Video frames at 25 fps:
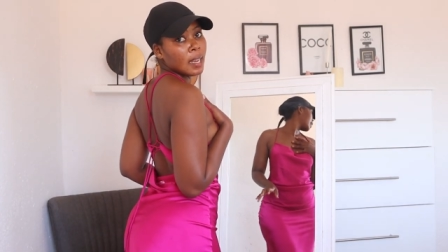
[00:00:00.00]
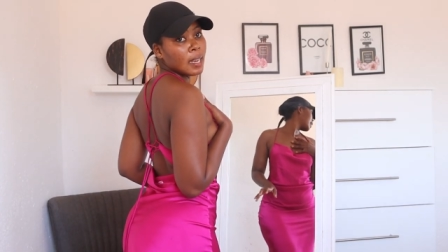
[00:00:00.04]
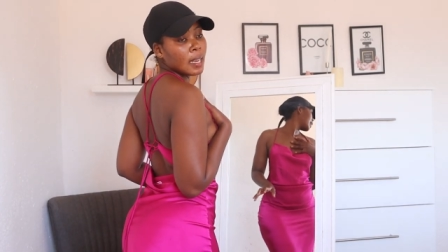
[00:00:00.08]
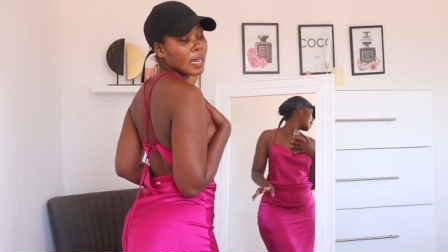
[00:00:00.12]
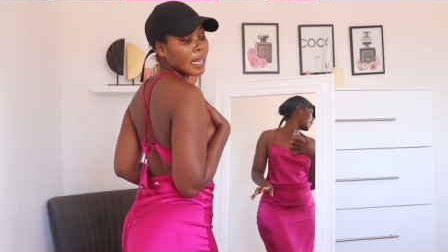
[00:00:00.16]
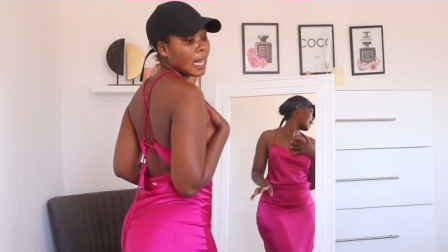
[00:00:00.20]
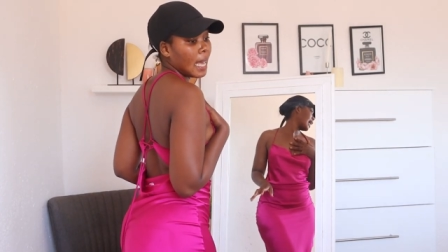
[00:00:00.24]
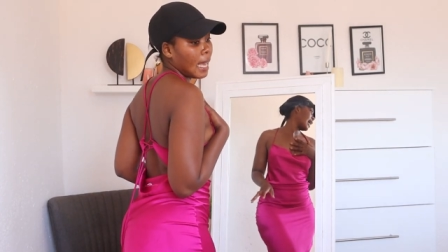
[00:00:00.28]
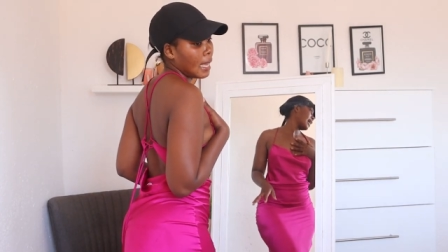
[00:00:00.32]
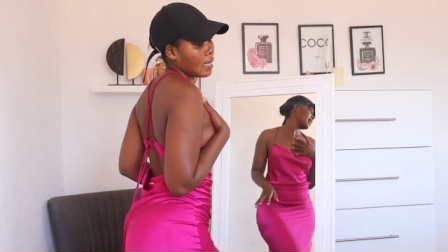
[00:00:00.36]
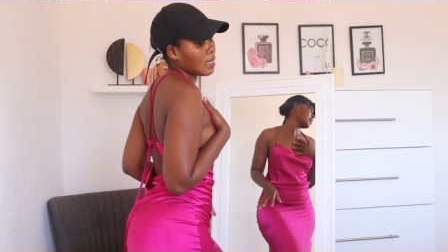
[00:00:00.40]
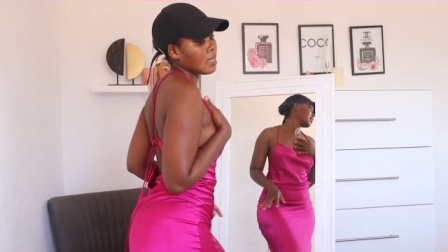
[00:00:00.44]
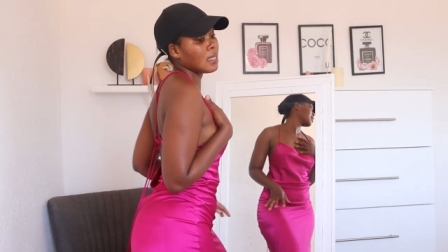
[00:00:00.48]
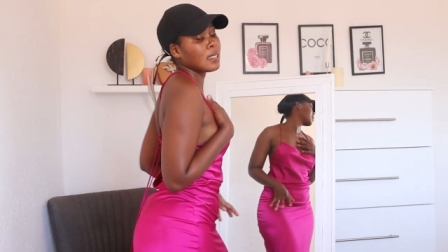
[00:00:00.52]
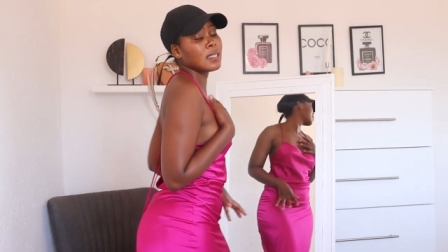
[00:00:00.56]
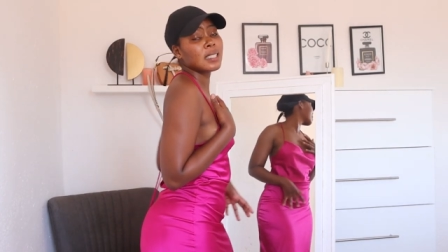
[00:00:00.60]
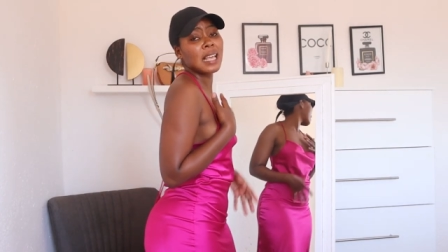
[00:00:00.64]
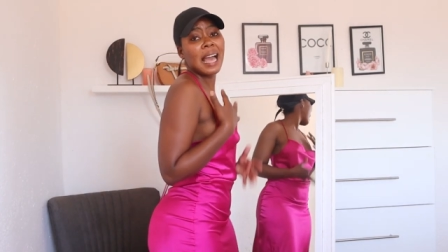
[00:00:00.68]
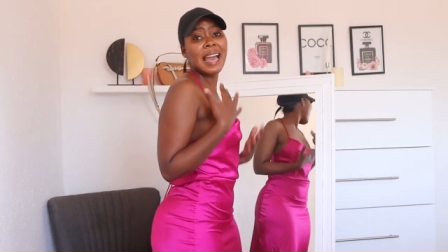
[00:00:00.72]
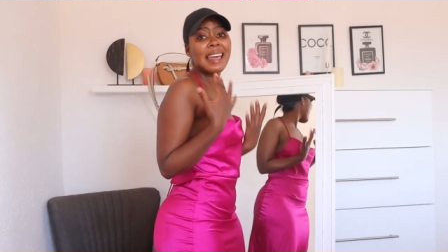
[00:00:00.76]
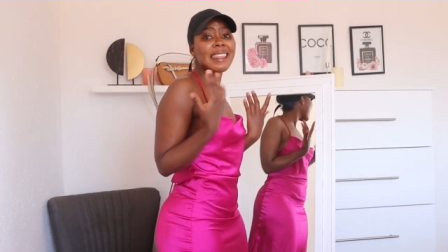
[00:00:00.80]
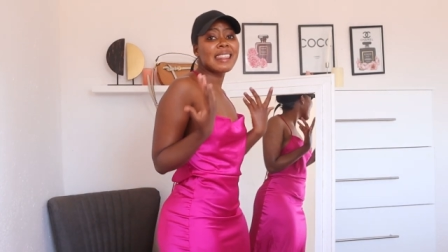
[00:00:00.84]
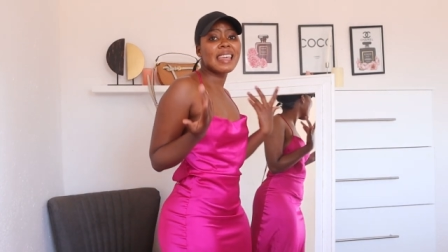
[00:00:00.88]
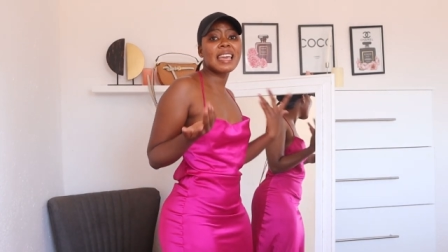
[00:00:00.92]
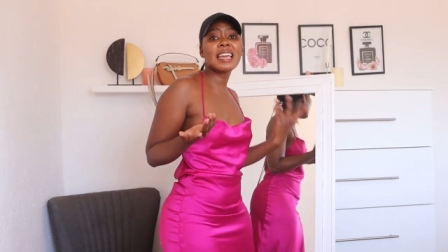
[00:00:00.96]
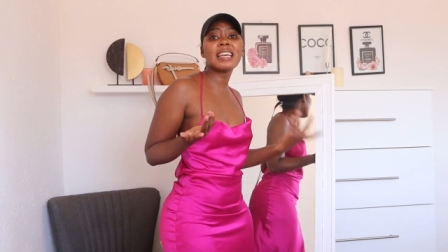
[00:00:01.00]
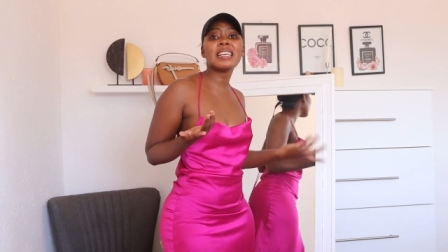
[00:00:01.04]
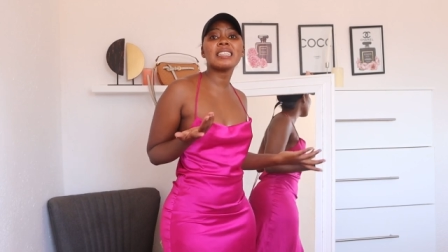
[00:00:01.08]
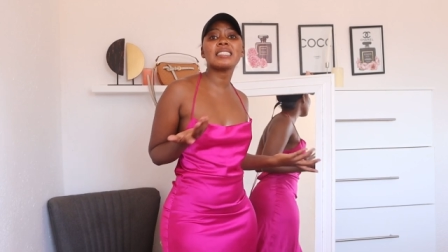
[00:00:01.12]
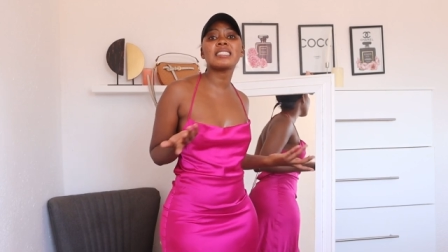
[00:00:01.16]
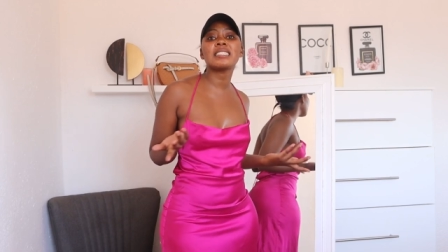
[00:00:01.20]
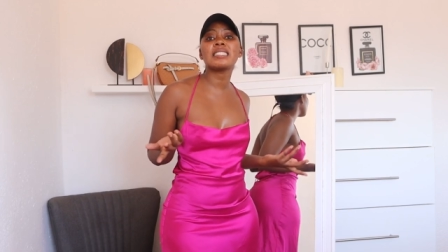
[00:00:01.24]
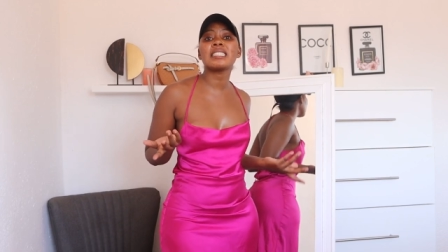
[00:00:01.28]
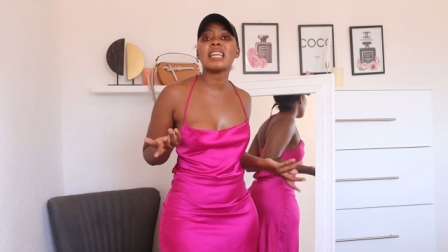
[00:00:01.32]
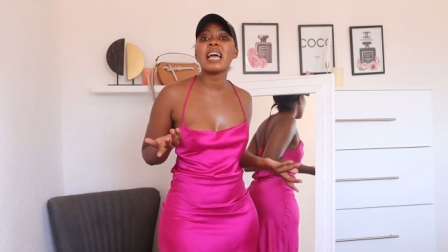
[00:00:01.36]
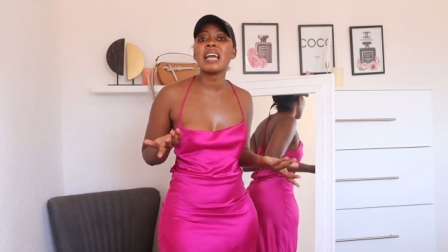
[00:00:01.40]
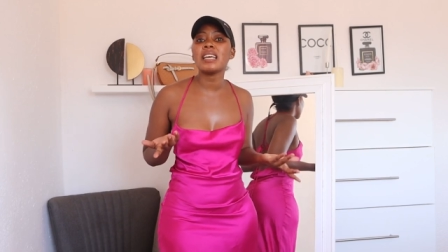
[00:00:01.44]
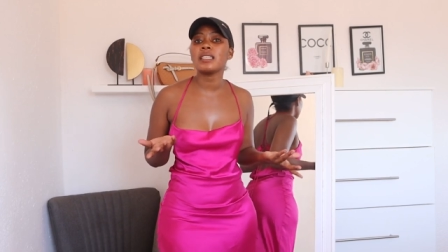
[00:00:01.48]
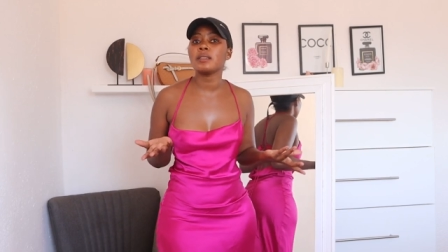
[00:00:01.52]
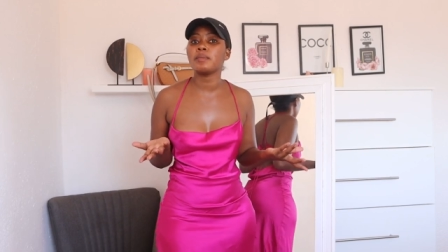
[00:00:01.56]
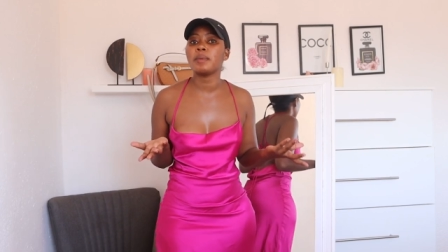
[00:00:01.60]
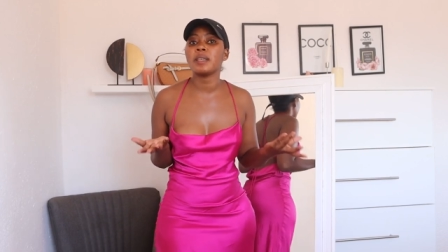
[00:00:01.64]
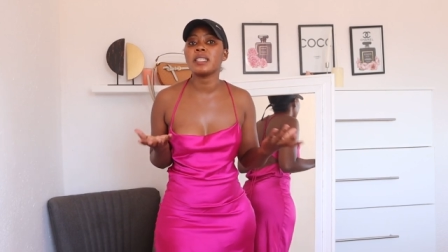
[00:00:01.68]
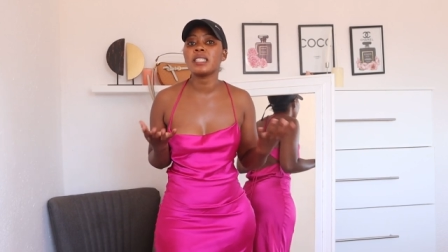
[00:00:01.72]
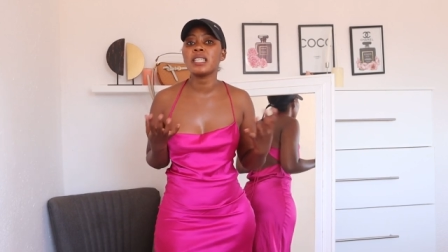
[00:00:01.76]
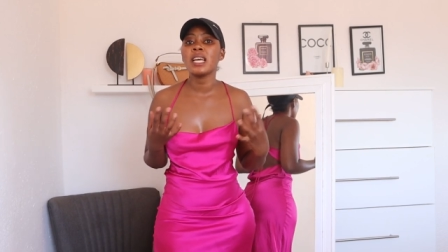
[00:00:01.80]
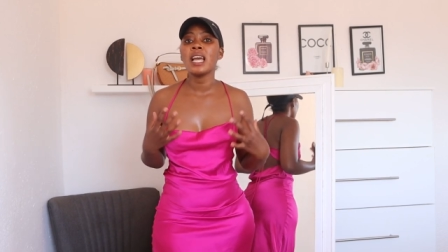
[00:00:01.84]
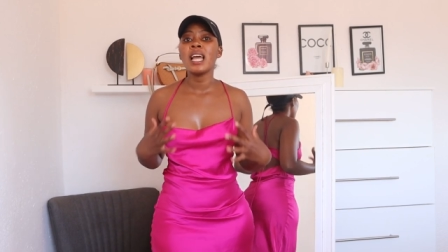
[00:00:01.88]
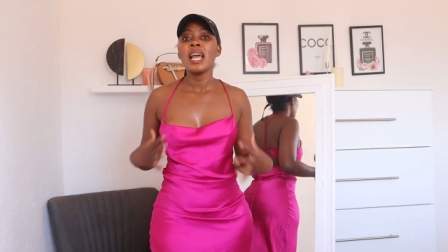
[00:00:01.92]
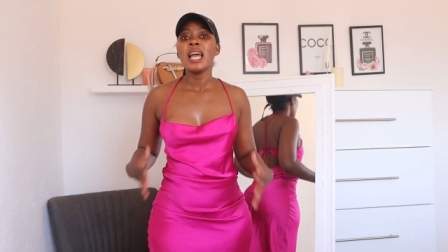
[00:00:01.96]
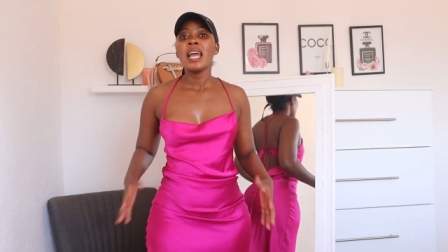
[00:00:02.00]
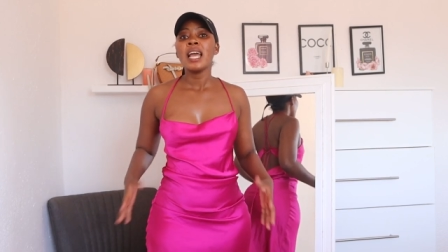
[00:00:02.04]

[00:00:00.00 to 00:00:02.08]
nice. I think it's nice, but